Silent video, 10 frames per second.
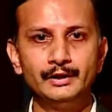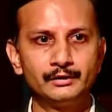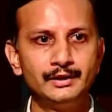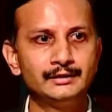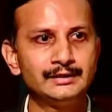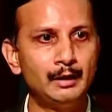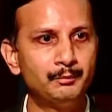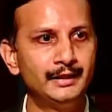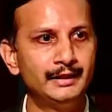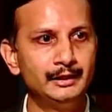things
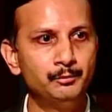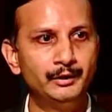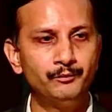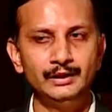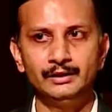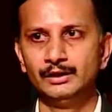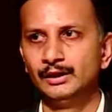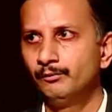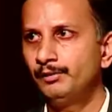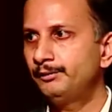happening in between,
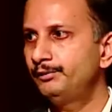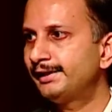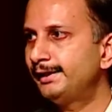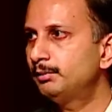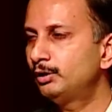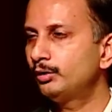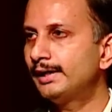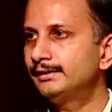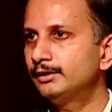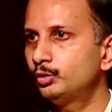where we are able to
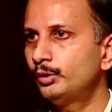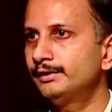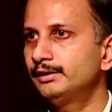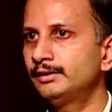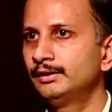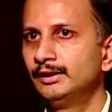gather together,